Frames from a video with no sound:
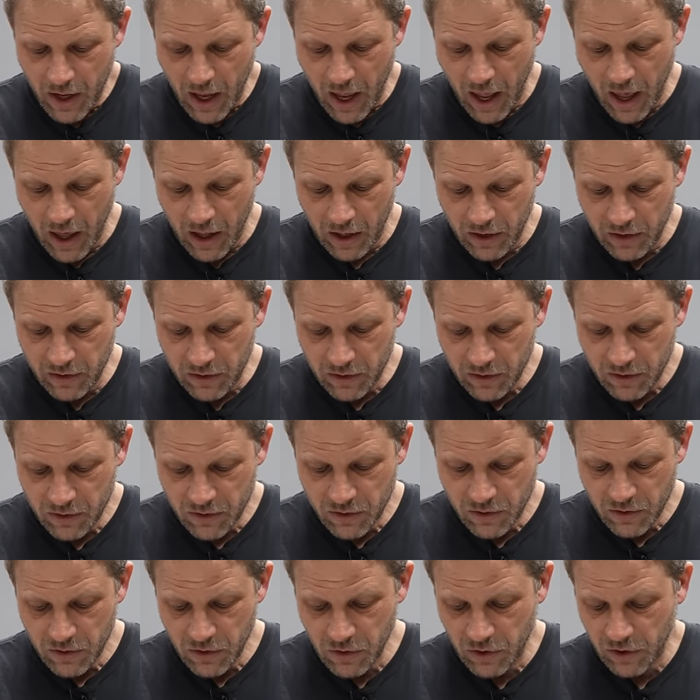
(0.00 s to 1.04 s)
And
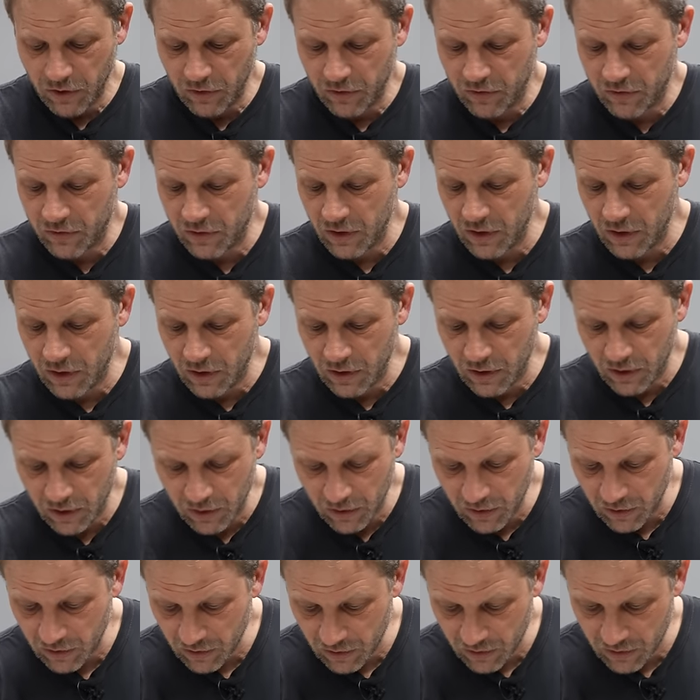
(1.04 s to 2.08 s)
you can see
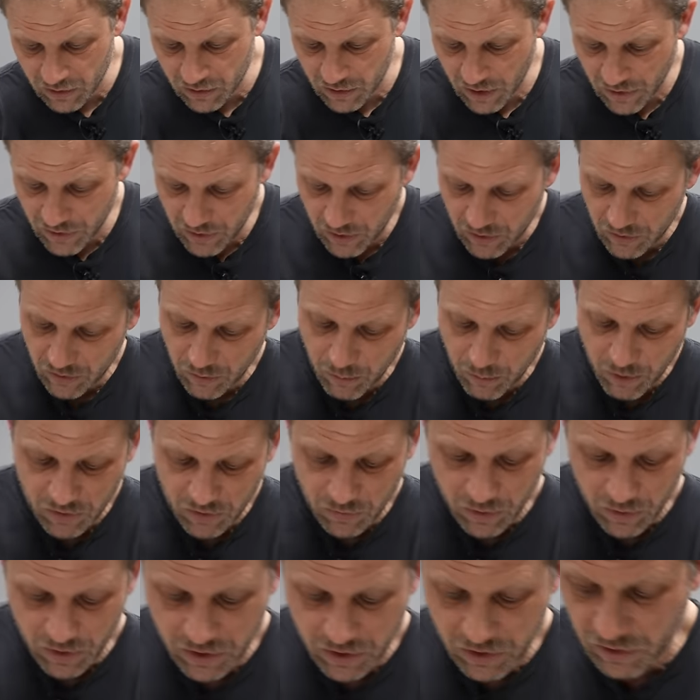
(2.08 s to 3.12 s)
here, I think the
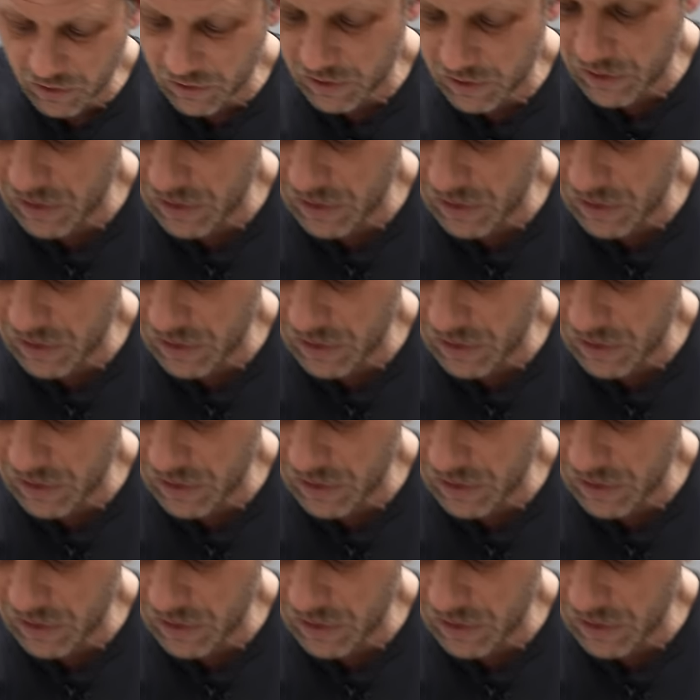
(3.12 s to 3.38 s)
best way to show